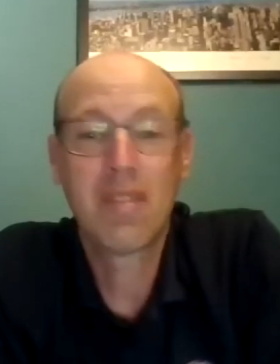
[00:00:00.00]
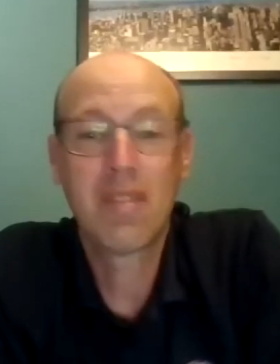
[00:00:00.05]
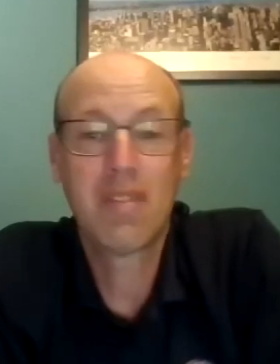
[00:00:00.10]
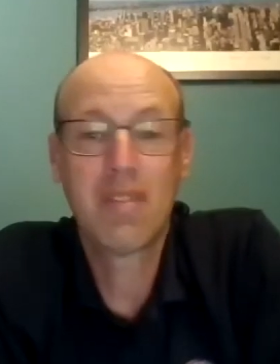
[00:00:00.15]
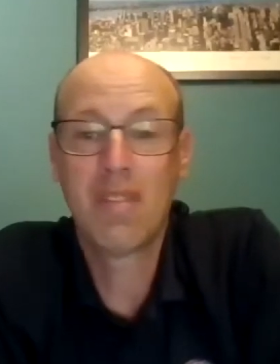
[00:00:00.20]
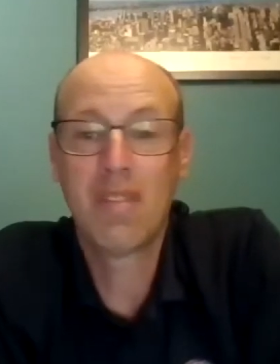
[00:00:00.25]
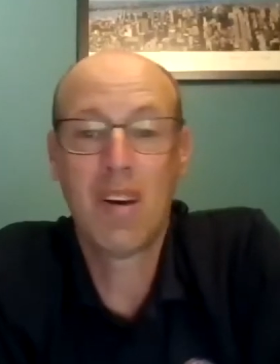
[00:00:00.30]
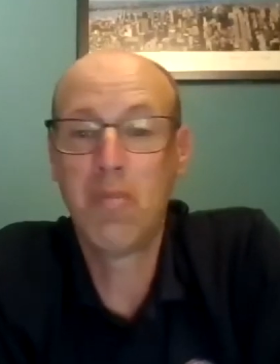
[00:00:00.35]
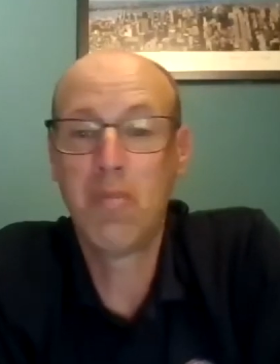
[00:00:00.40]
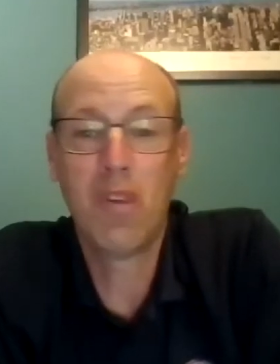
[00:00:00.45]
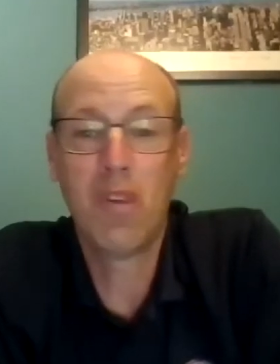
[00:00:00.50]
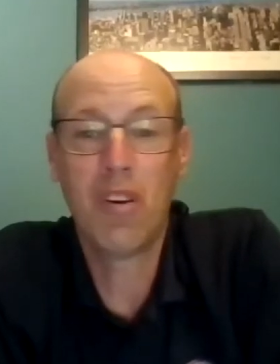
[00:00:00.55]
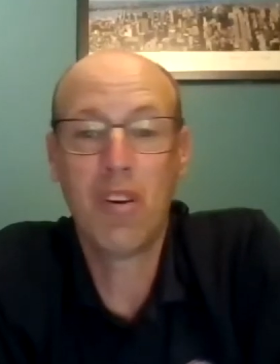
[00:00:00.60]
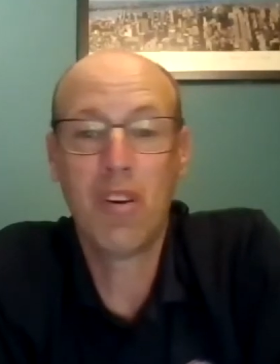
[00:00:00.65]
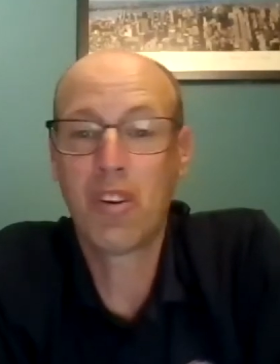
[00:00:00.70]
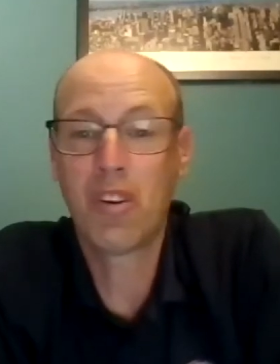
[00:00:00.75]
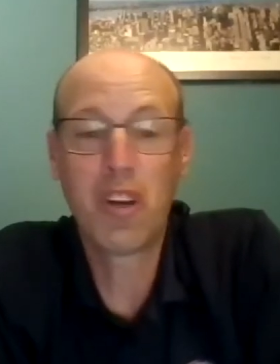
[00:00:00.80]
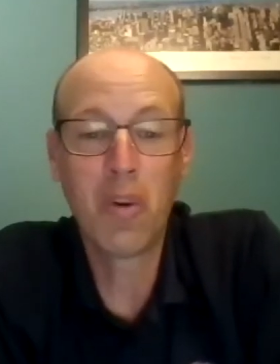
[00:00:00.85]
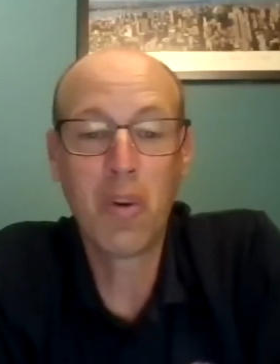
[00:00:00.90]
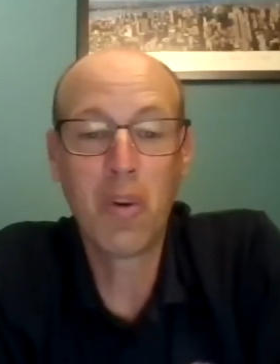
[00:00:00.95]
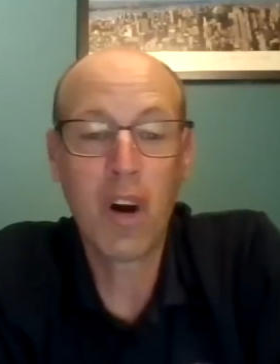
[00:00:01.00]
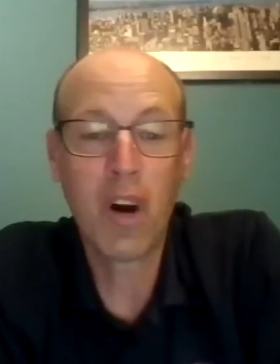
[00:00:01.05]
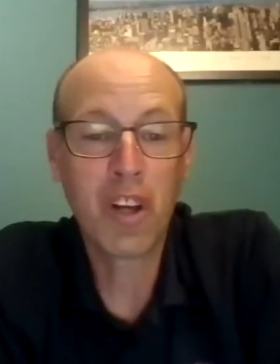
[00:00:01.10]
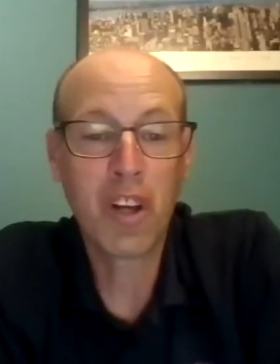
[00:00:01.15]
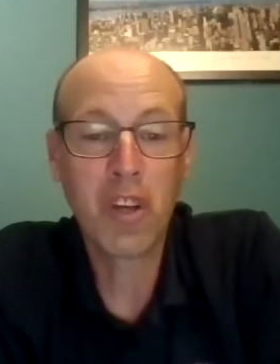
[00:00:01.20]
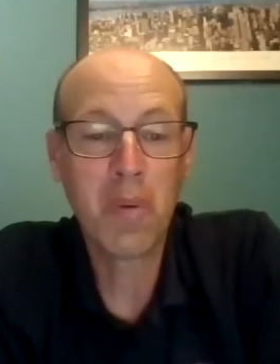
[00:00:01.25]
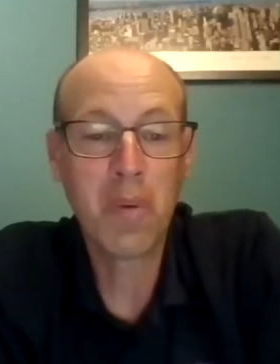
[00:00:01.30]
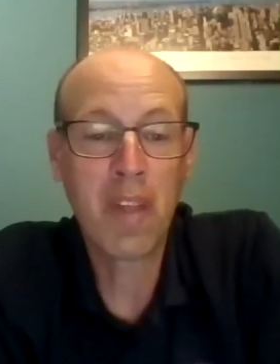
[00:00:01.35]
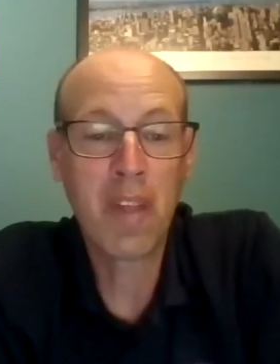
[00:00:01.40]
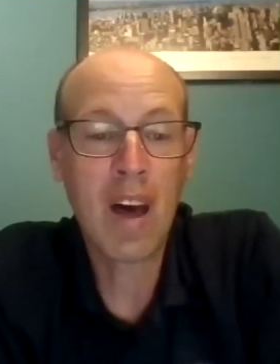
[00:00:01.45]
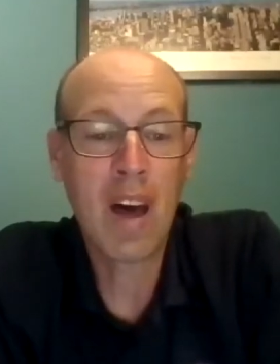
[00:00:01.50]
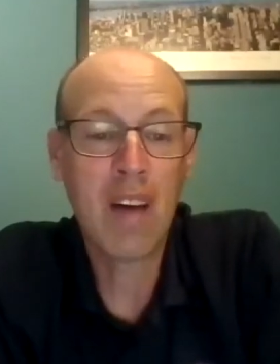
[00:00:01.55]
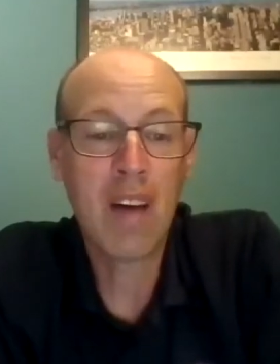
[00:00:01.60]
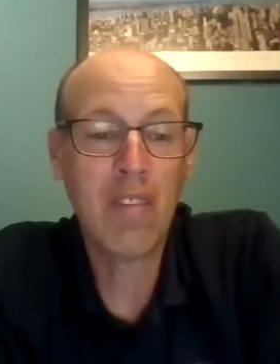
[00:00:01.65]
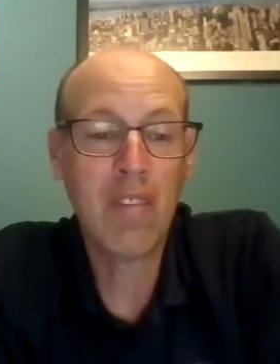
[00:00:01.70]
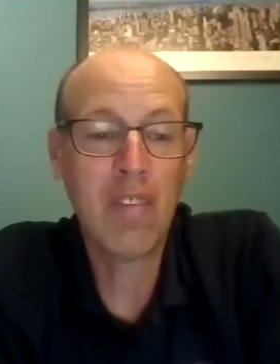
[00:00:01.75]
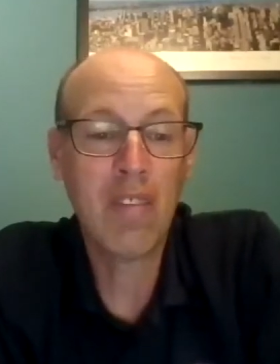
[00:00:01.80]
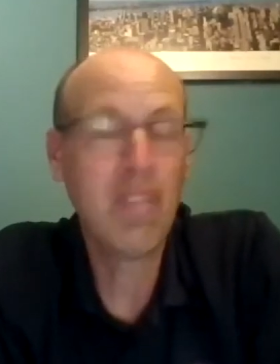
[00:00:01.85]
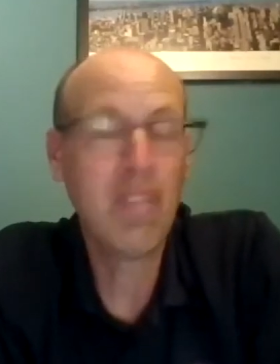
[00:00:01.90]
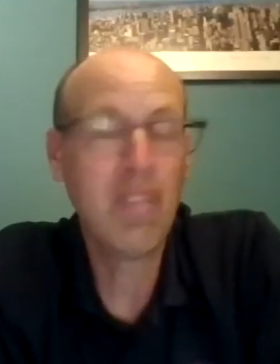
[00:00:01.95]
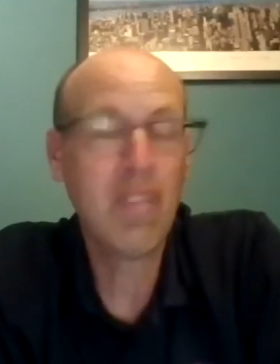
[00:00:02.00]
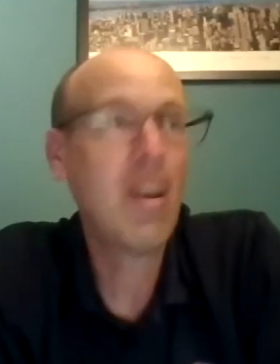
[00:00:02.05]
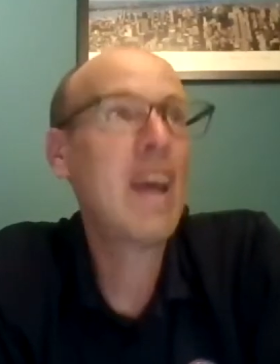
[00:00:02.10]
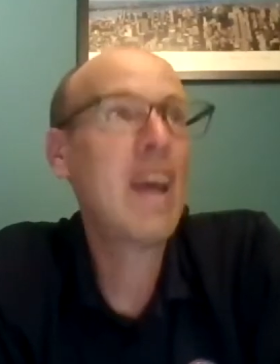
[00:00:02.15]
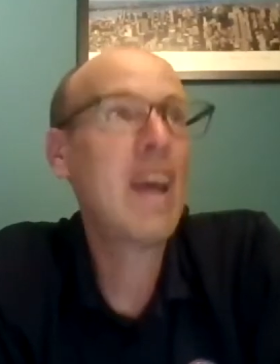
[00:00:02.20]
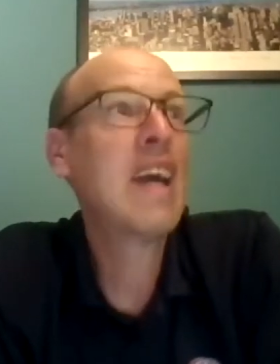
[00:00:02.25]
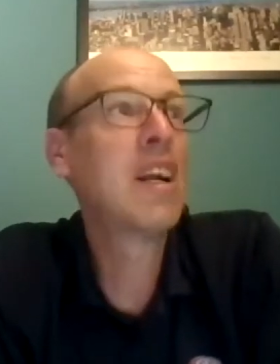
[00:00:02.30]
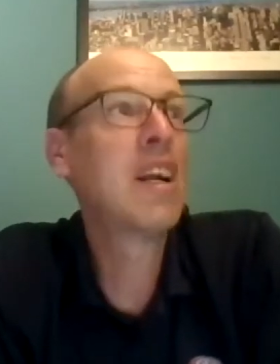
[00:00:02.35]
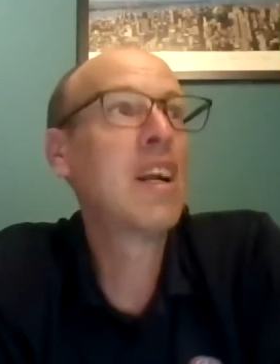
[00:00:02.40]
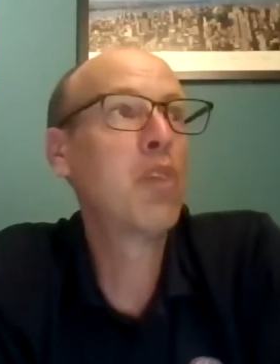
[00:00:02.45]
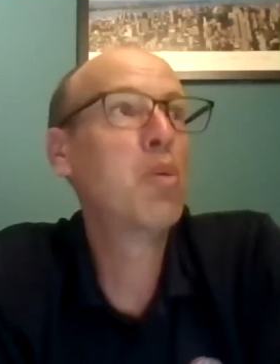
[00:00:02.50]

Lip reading: I'm not going to argue with that. England